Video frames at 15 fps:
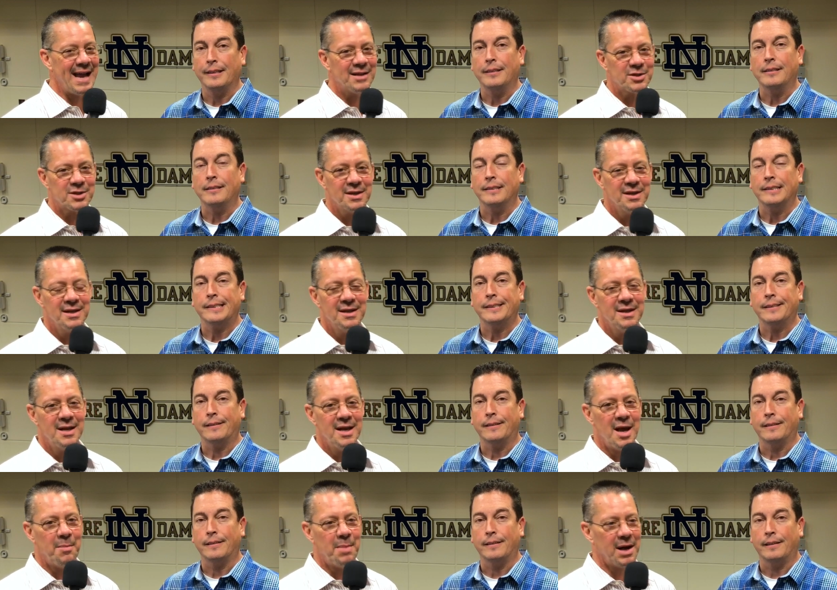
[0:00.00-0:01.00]
Speaker 1: asked
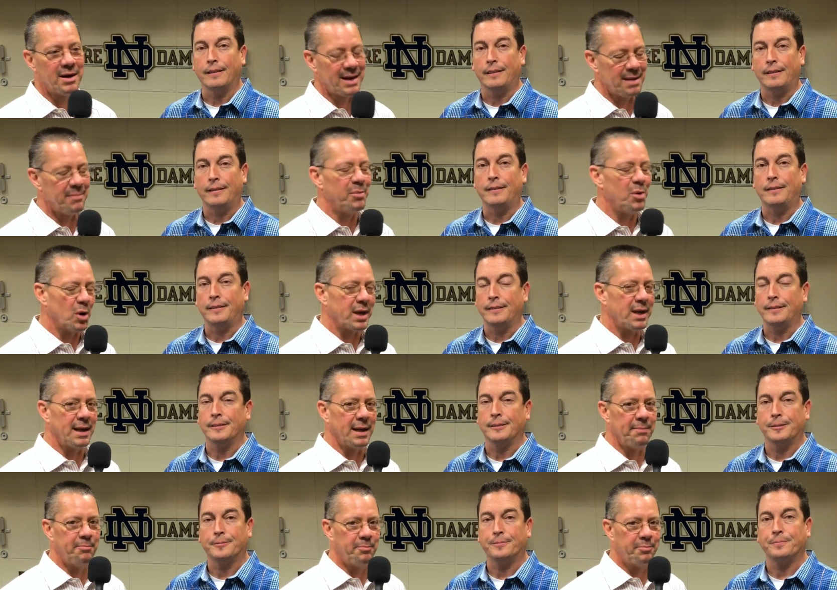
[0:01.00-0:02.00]
about Ian Book, and
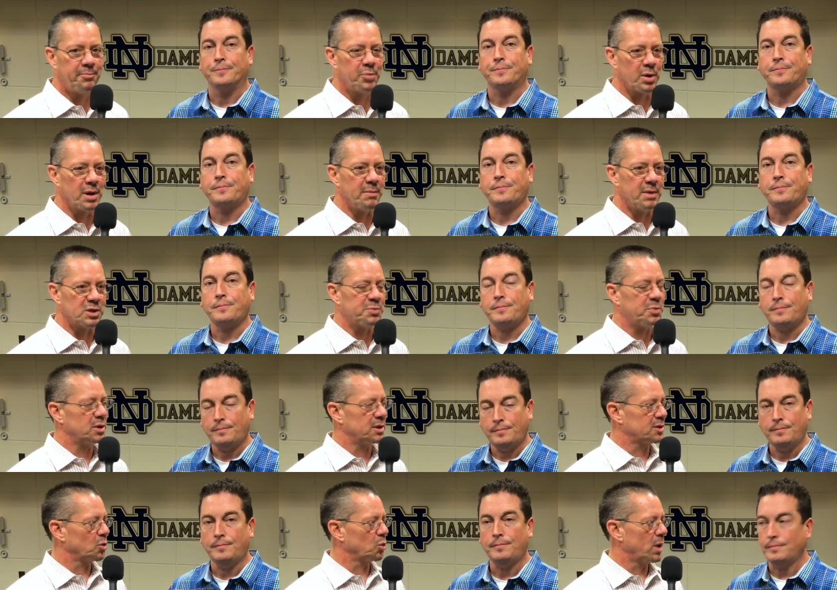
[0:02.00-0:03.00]
he pretty much put
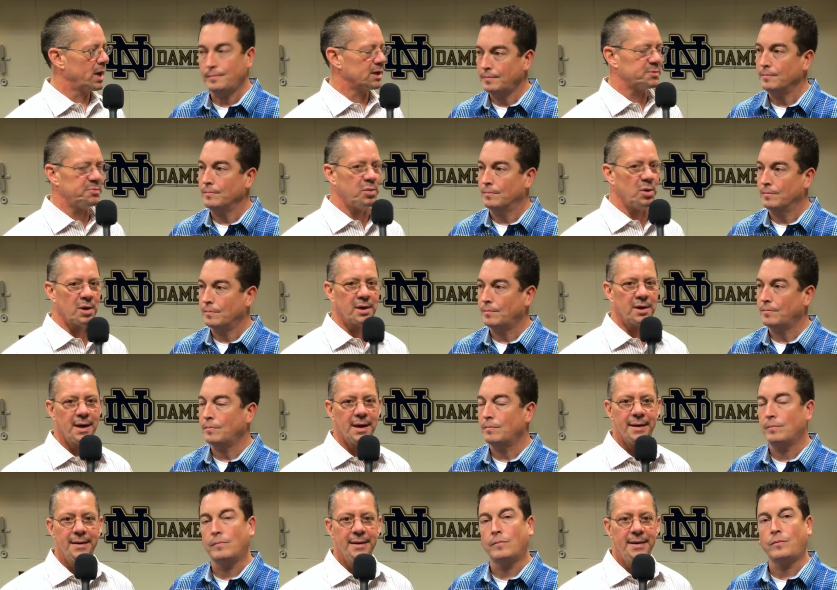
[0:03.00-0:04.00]
it to rest. Book
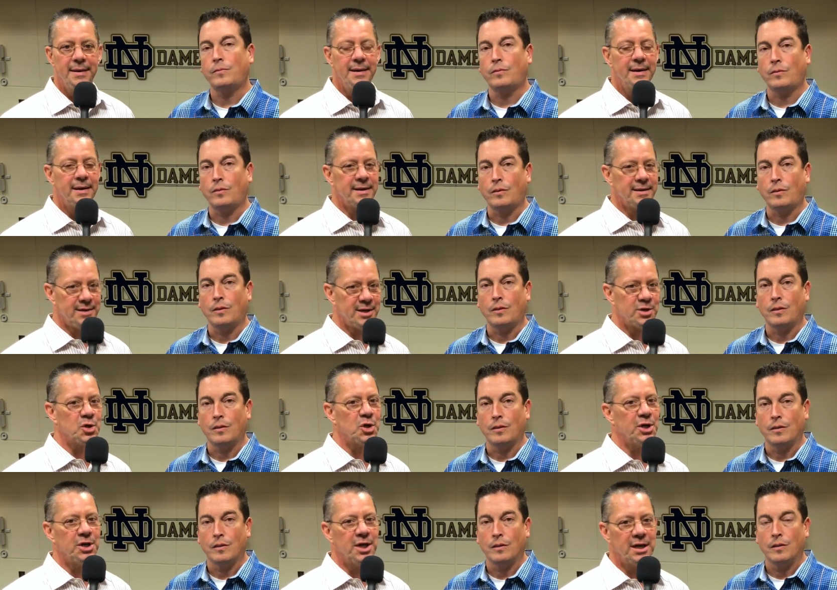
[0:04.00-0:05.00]
uh,
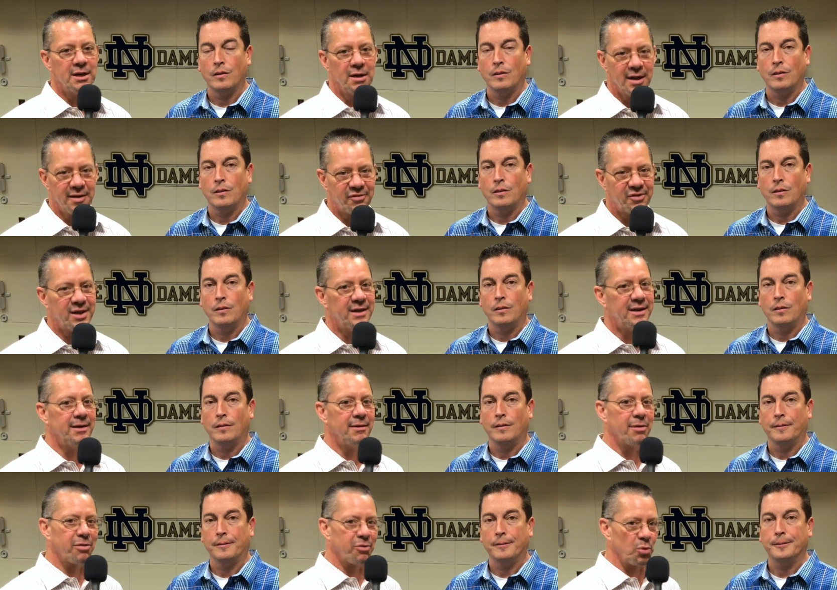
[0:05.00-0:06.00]
conditioned and lifted
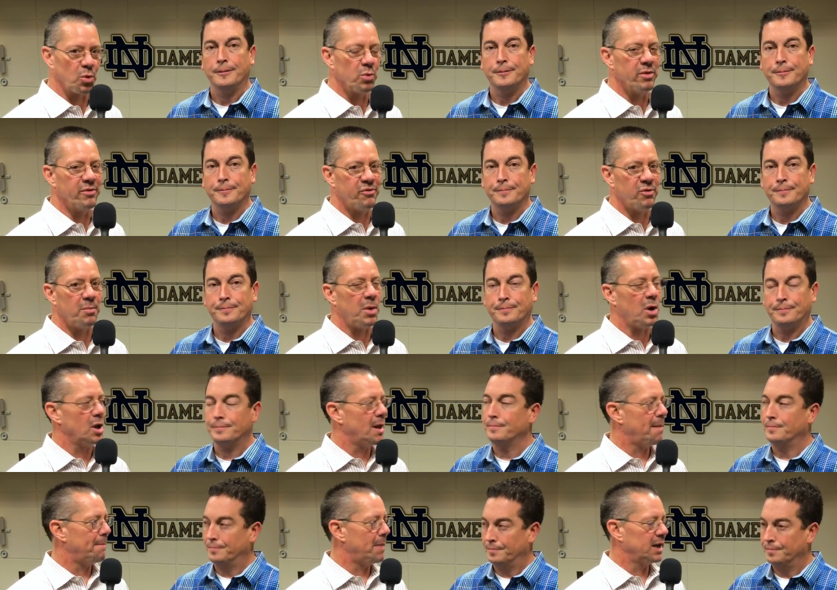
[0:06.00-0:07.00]
and threw the
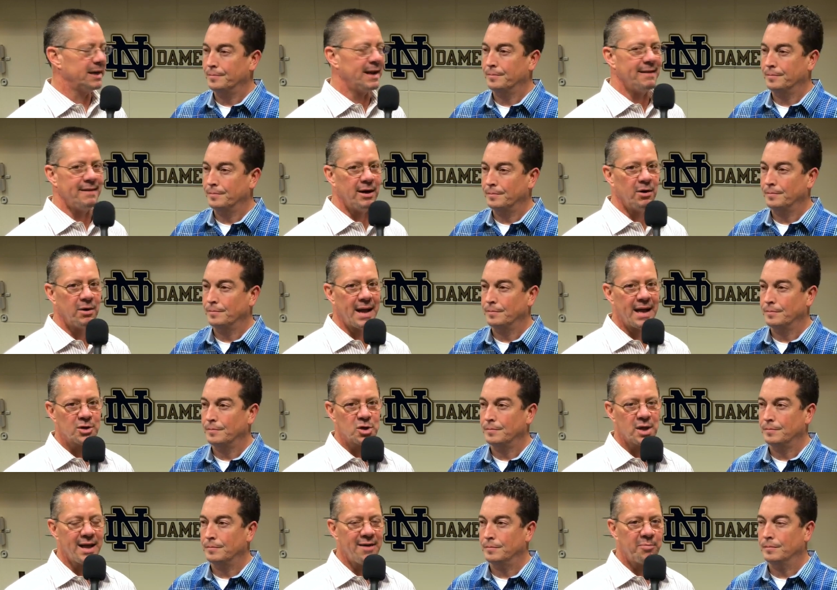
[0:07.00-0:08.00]
football on Monday. They don't
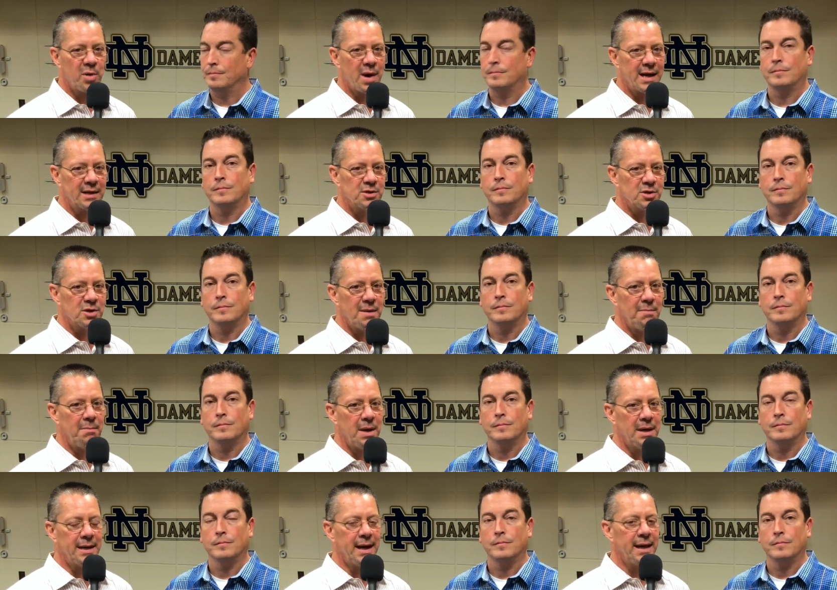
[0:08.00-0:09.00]
actually have practice on
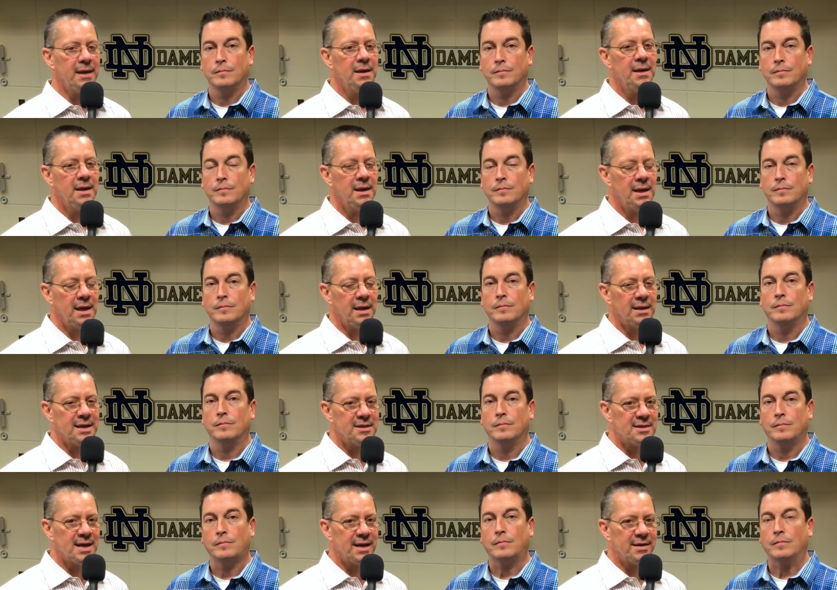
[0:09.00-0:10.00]
Monday, at
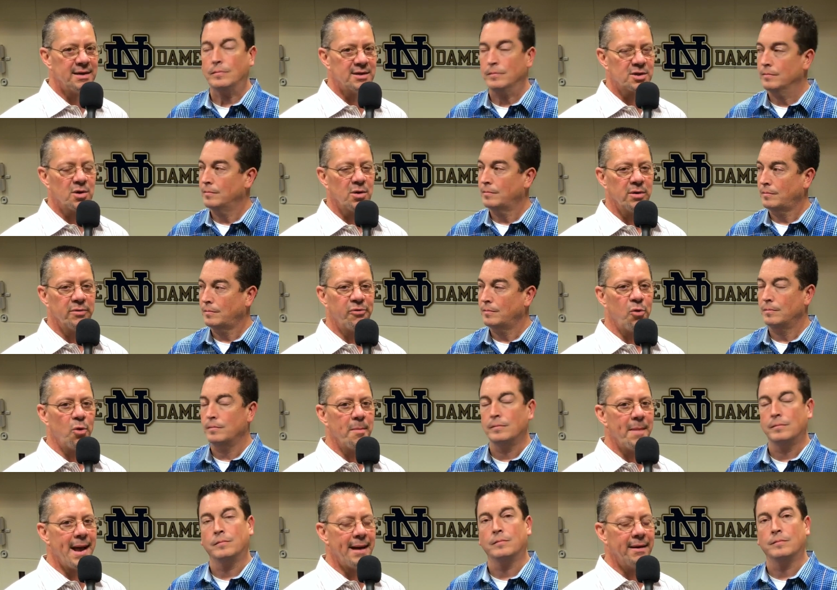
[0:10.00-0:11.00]
least not in this current
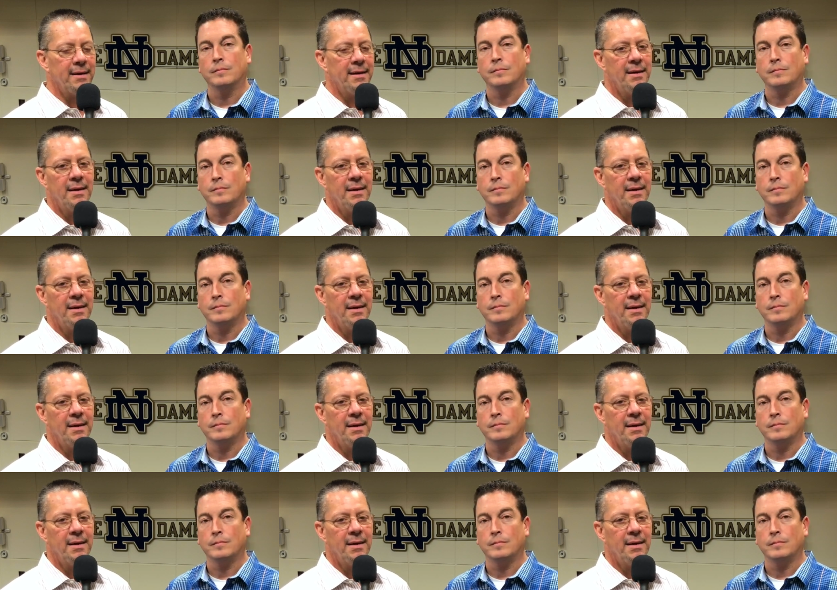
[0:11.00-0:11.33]
format.